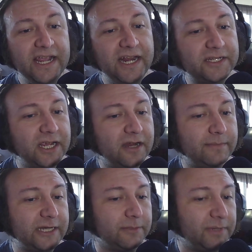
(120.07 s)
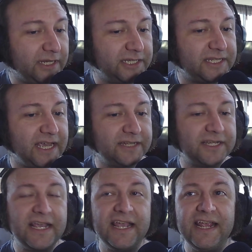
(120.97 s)
doesn't care about your police states.
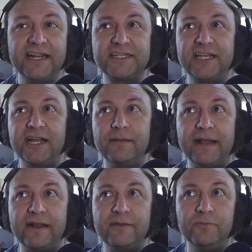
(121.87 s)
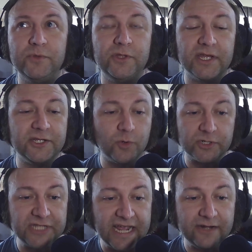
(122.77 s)
He doesn't care about your
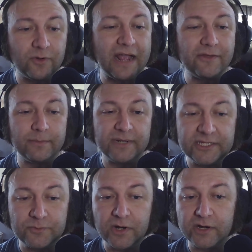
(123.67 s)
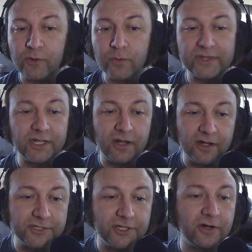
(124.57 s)
state or how the police work or what the
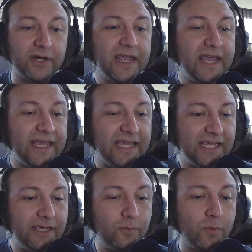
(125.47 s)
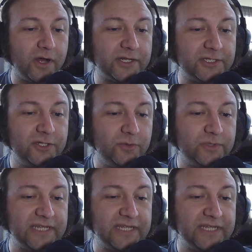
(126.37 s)
laws are. He wants to sell you things.